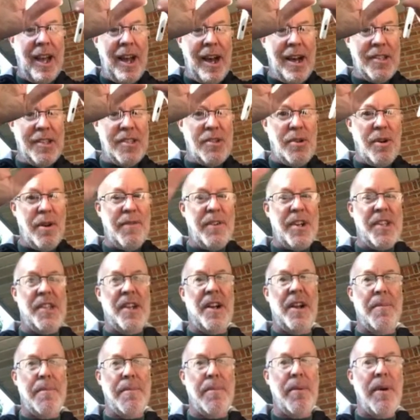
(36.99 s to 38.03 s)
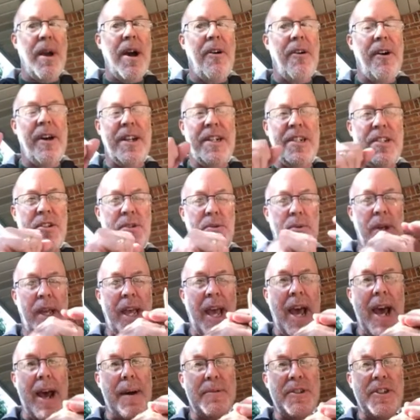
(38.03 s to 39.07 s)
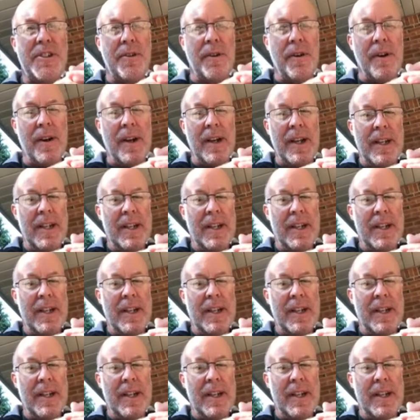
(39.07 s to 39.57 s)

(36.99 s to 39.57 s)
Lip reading: served as an umbrella to capture